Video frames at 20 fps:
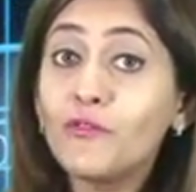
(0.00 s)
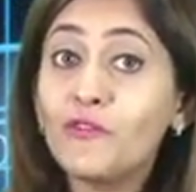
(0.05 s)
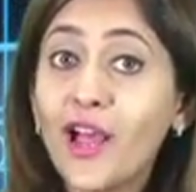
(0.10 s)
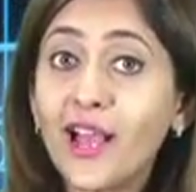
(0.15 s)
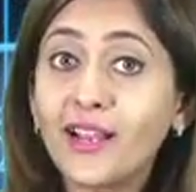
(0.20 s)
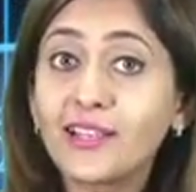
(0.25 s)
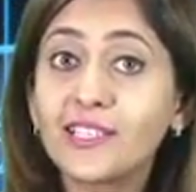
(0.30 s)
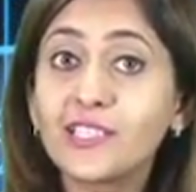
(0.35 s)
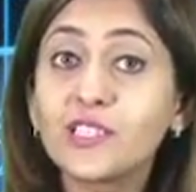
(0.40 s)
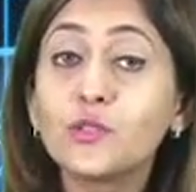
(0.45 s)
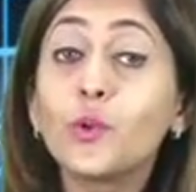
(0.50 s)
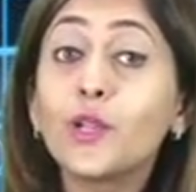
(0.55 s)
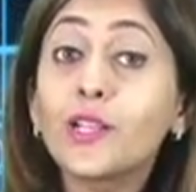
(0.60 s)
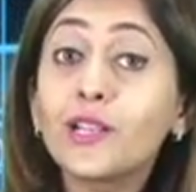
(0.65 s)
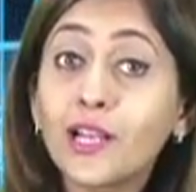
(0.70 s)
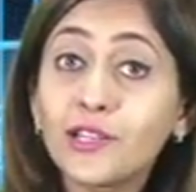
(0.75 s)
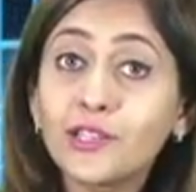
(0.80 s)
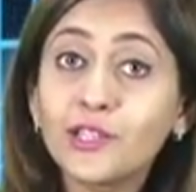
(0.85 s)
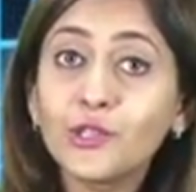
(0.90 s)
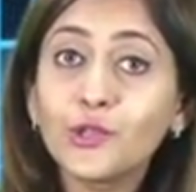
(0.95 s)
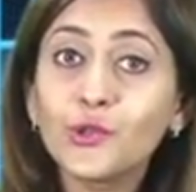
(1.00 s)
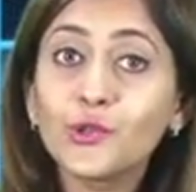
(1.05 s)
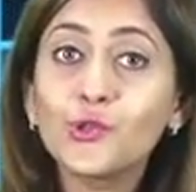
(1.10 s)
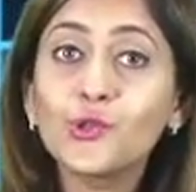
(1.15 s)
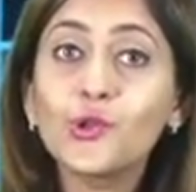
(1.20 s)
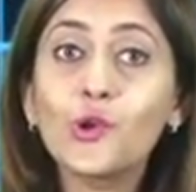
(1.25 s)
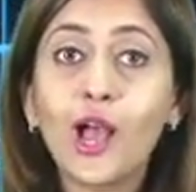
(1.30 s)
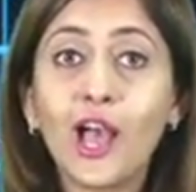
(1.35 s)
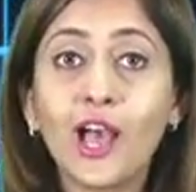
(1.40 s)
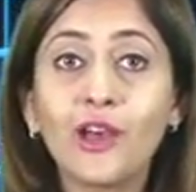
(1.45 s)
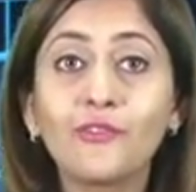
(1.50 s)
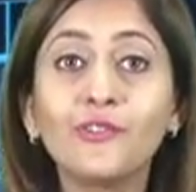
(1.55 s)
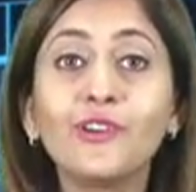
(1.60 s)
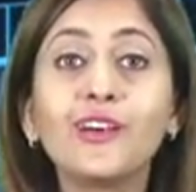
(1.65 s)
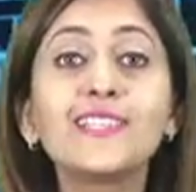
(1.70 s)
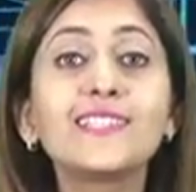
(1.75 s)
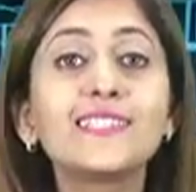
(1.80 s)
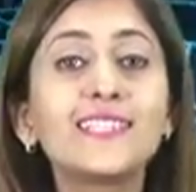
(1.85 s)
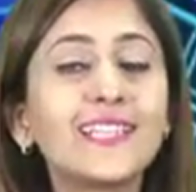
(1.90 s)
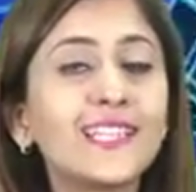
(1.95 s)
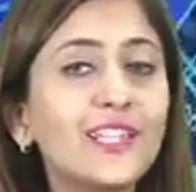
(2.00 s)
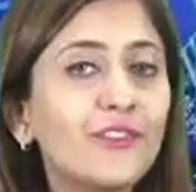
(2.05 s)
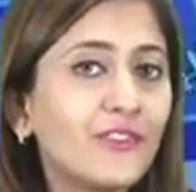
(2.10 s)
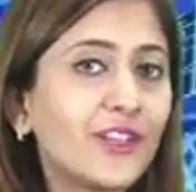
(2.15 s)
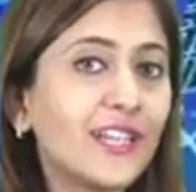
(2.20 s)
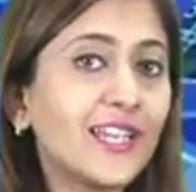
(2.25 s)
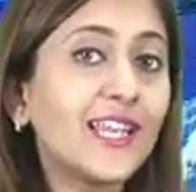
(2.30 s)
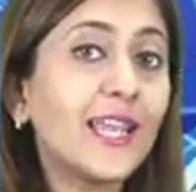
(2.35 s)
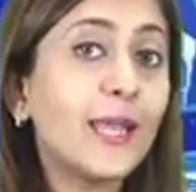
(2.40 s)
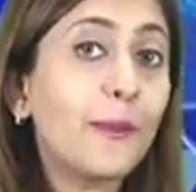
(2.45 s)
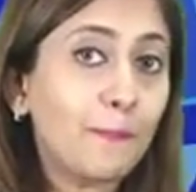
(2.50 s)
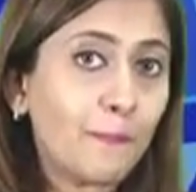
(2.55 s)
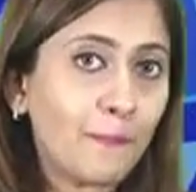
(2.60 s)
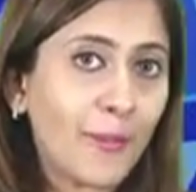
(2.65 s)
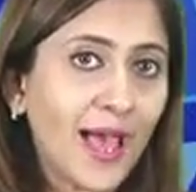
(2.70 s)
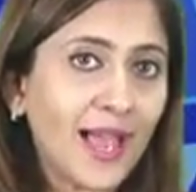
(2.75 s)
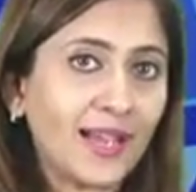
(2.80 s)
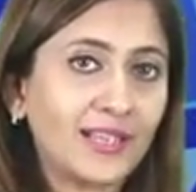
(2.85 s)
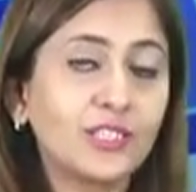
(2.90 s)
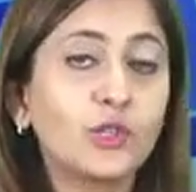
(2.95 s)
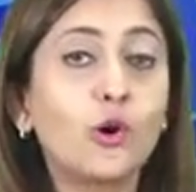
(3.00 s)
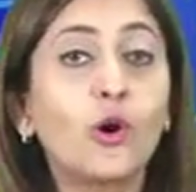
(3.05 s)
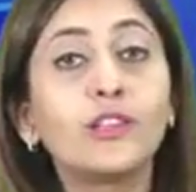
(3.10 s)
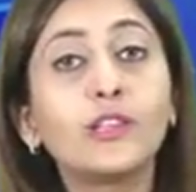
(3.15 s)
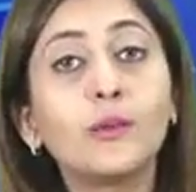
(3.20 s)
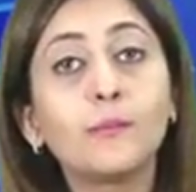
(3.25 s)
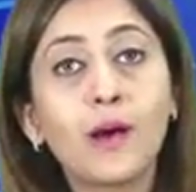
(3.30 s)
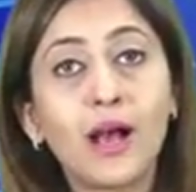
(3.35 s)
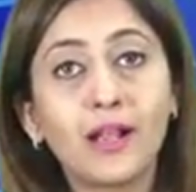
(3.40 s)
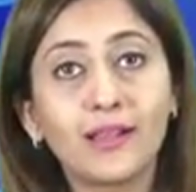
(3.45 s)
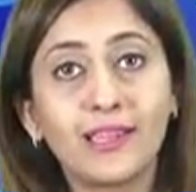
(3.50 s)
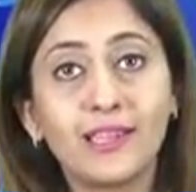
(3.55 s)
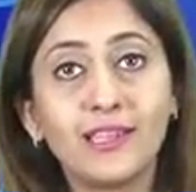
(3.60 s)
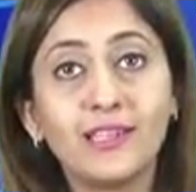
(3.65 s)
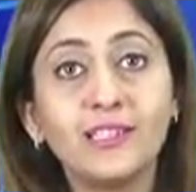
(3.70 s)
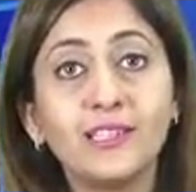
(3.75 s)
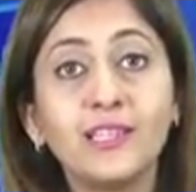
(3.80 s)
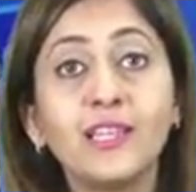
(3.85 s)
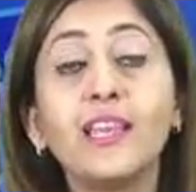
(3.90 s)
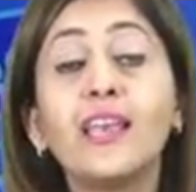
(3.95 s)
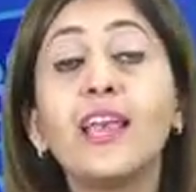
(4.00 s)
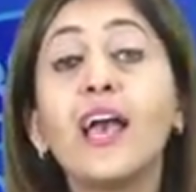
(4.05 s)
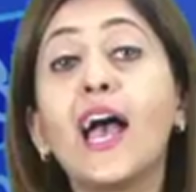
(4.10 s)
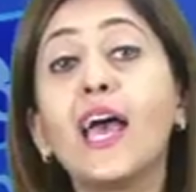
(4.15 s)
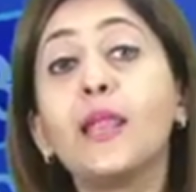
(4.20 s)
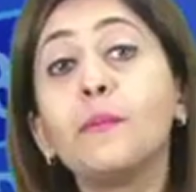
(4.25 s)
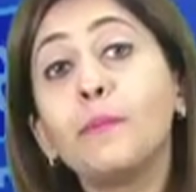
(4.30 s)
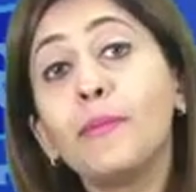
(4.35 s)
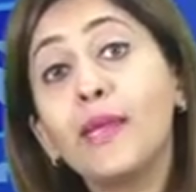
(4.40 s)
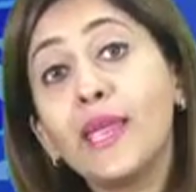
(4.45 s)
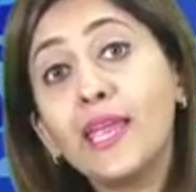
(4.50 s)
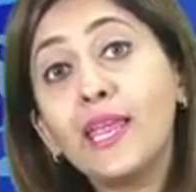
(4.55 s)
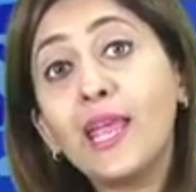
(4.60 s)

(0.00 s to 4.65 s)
factors will continue to have a significant impact on the market and